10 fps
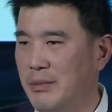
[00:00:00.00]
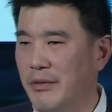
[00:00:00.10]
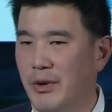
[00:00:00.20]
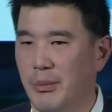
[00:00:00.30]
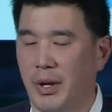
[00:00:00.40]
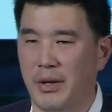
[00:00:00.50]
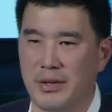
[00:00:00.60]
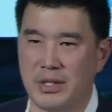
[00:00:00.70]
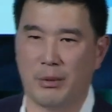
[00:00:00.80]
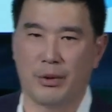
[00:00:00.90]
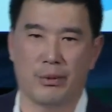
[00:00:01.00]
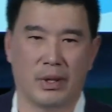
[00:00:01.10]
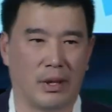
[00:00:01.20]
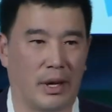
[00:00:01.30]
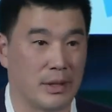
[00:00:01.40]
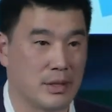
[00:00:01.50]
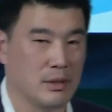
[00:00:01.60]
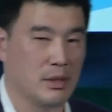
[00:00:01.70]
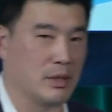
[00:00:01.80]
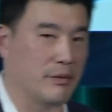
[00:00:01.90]
them if they're part of the Cyber Threat
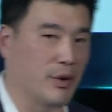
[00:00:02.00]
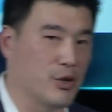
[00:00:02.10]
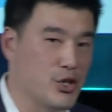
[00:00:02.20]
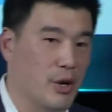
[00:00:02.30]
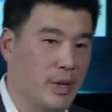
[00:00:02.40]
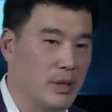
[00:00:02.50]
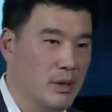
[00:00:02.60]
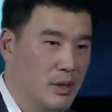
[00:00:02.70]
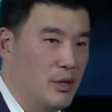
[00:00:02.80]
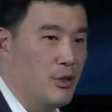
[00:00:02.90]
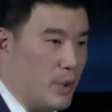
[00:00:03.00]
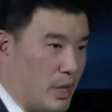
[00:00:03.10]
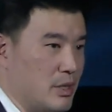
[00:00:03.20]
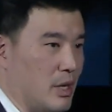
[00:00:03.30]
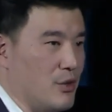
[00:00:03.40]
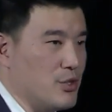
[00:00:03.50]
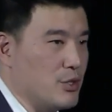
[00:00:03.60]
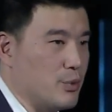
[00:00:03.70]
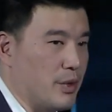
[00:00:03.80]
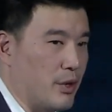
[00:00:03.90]
Alliance and if they're sharing threat
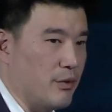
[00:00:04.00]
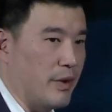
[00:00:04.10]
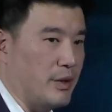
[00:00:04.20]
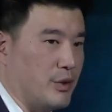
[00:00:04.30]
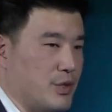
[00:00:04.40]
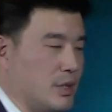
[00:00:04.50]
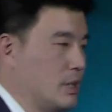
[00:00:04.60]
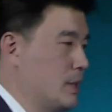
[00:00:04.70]
intelligence with other vendors.